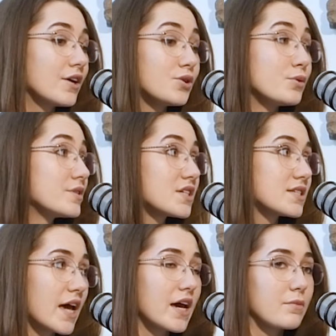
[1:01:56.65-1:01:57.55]
Who's to
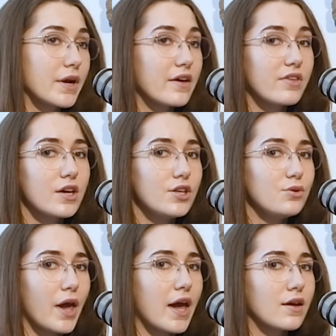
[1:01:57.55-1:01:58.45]
say? But I think
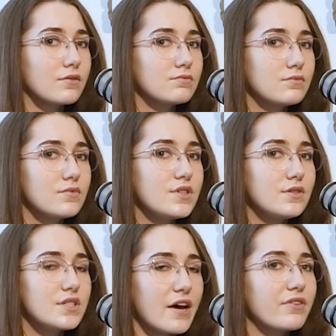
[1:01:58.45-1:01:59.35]
you can
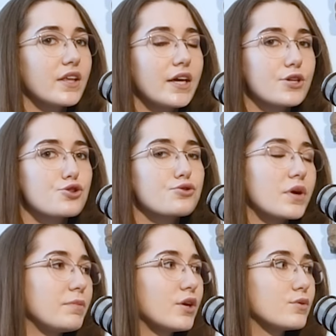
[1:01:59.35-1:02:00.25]
definitely
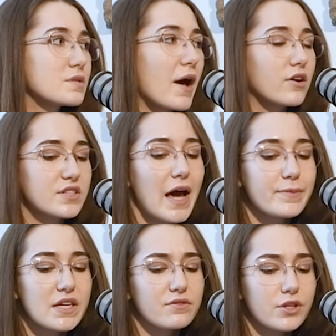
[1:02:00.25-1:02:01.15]
attribute Spinal
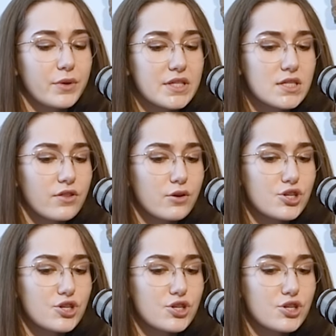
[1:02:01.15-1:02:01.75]
Tap's influence to those